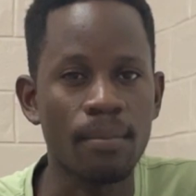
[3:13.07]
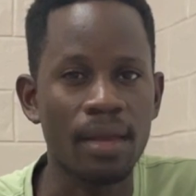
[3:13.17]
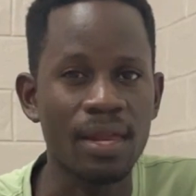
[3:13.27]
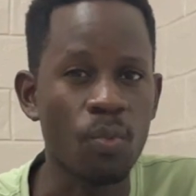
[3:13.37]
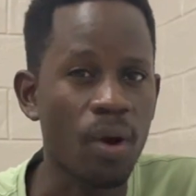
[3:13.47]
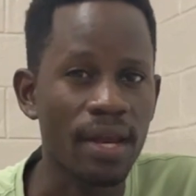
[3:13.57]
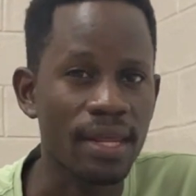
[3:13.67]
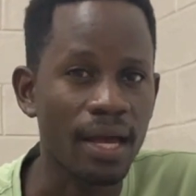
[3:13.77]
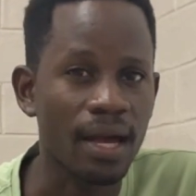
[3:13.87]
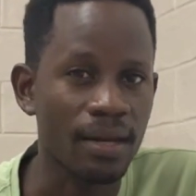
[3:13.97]
in 1
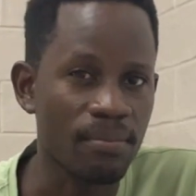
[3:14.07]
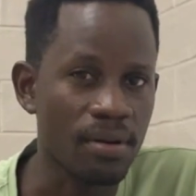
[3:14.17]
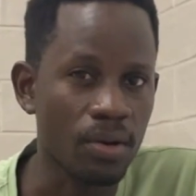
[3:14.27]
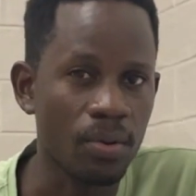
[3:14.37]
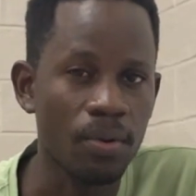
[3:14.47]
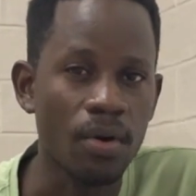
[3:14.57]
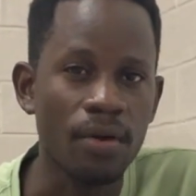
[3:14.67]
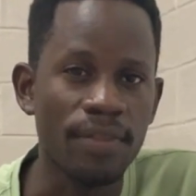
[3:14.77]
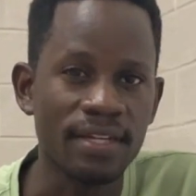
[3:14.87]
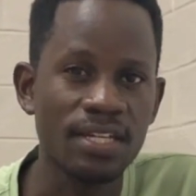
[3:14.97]
year and below.
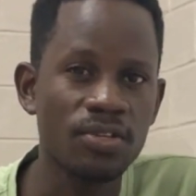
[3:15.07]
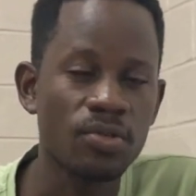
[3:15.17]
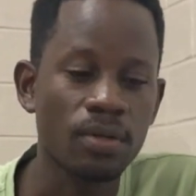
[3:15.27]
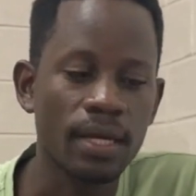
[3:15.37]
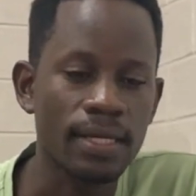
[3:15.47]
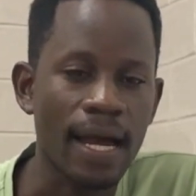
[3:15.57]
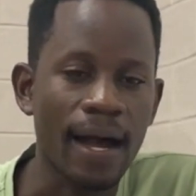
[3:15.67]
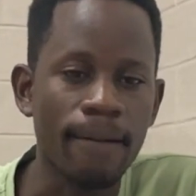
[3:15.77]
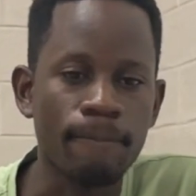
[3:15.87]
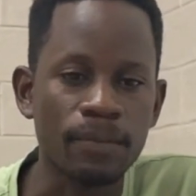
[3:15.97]
They tend to get
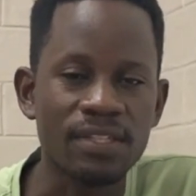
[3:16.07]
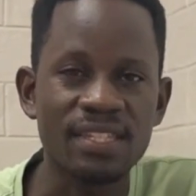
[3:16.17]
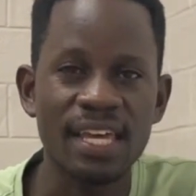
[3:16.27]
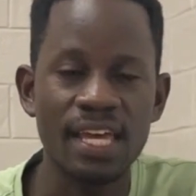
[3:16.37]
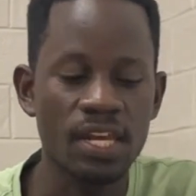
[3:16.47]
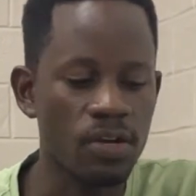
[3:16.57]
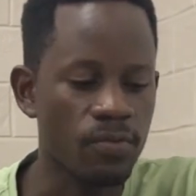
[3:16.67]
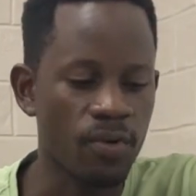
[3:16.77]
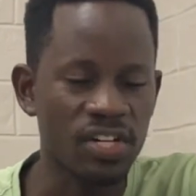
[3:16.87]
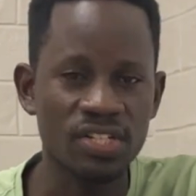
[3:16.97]
skin
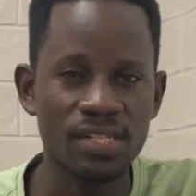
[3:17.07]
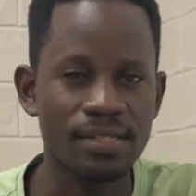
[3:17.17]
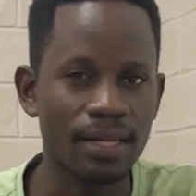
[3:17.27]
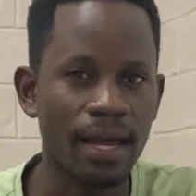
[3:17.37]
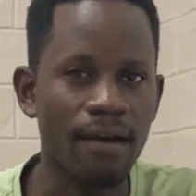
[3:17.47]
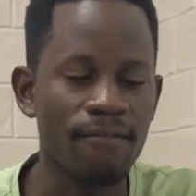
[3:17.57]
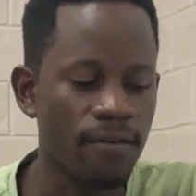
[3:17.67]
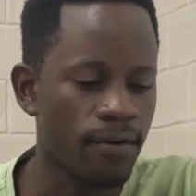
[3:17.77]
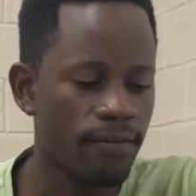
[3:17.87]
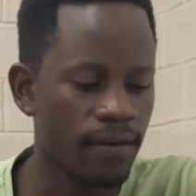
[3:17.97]
rashes that are
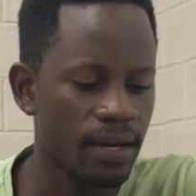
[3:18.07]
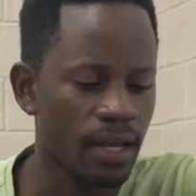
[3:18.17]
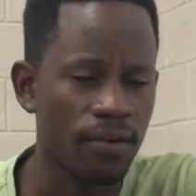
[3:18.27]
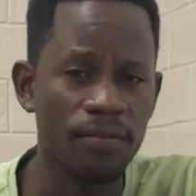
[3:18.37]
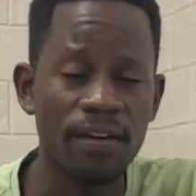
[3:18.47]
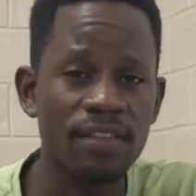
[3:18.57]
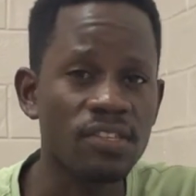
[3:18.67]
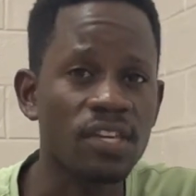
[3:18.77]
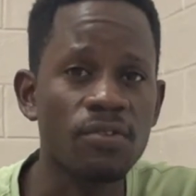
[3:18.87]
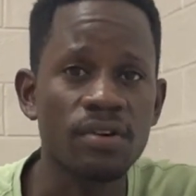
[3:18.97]
very funny, and you find the
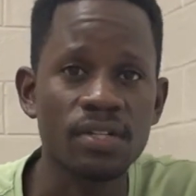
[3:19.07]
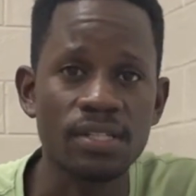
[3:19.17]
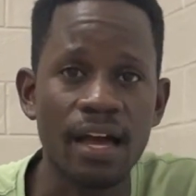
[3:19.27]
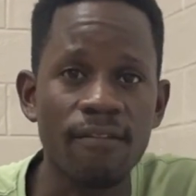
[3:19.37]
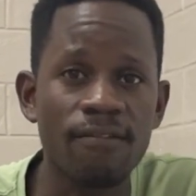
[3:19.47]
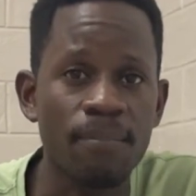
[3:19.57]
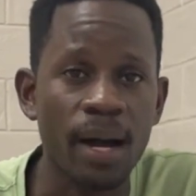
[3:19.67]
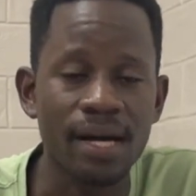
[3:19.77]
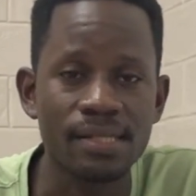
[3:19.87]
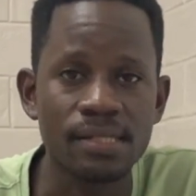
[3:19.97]
skin rashes have
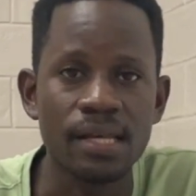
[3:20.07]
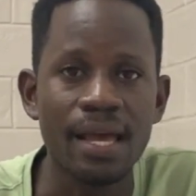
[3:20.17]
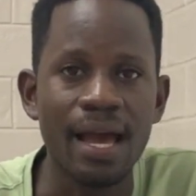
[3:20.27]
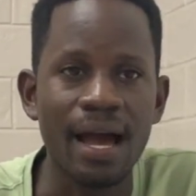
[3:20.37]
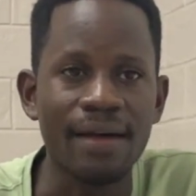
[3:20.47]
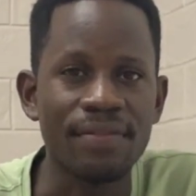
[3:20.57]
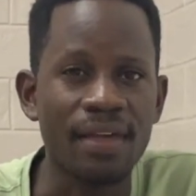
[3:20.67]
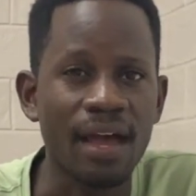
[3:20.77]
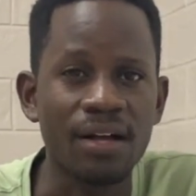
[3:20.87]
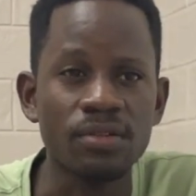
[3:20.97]
pus and
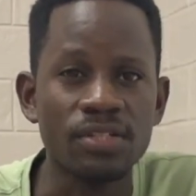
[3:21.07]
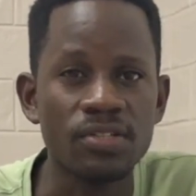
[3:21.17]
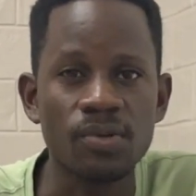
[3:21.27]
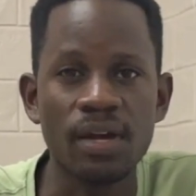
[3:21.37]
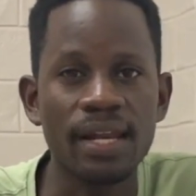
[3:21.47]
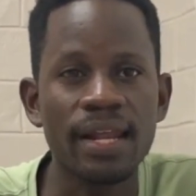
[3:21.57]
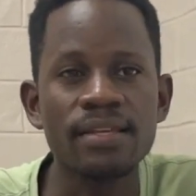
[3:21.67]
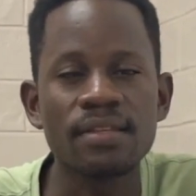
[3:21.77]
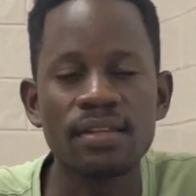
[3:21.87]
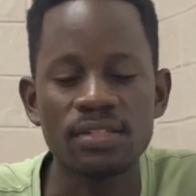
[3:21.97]
they are
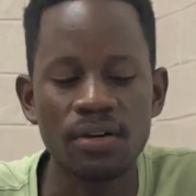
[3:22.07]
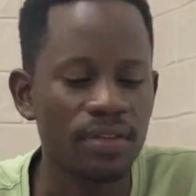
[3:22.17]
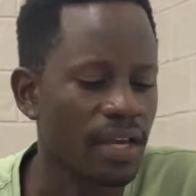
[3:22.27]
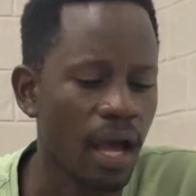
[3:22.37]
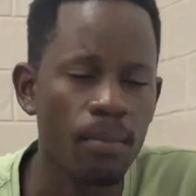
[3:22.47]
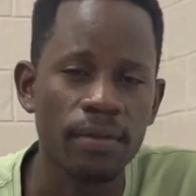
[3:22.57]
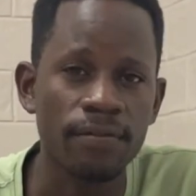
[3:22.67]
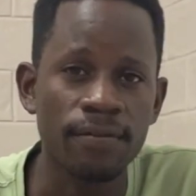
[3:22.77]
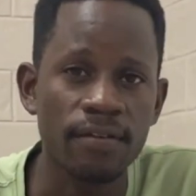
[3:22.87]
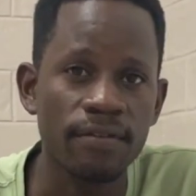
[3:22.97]
disorganized in the child. They come with
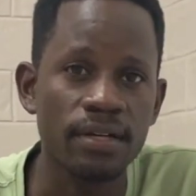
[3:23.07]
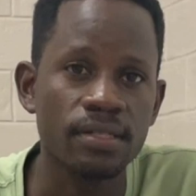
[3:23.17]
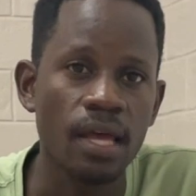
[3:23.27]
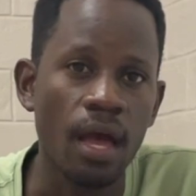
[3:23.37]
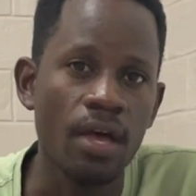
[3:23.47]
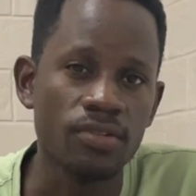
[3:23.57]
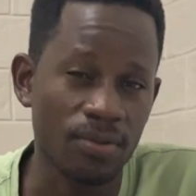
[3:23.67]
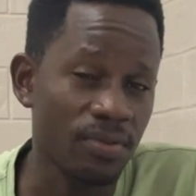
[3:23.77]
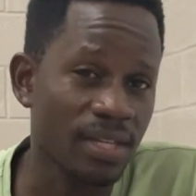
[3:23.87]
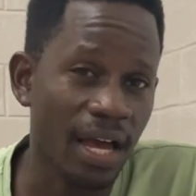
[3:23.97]
fevers. So
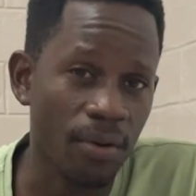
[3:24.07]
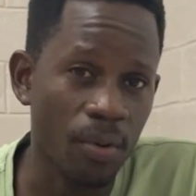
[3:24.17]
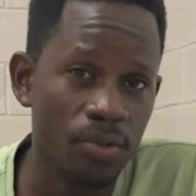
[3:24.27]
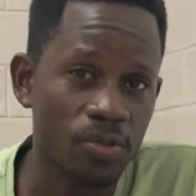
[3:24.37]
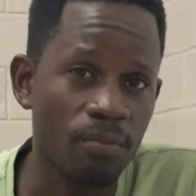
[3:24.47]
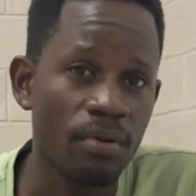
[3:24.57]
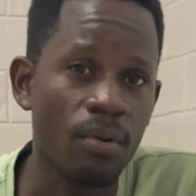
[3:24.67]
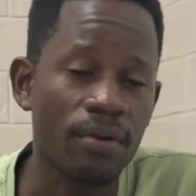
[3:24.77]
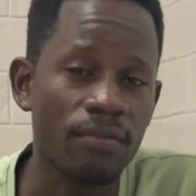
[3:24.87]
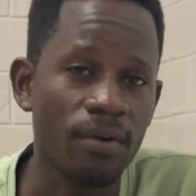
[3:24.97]
those can also be
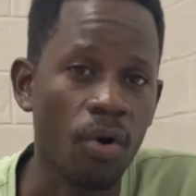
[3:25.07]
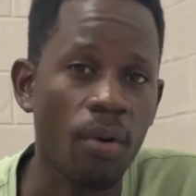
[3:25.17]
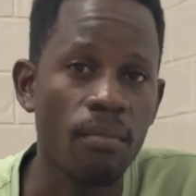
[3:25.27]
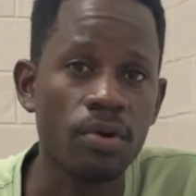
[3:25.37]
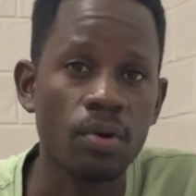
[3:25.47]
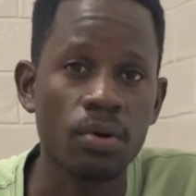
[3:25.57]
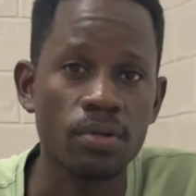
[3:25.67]
one of the common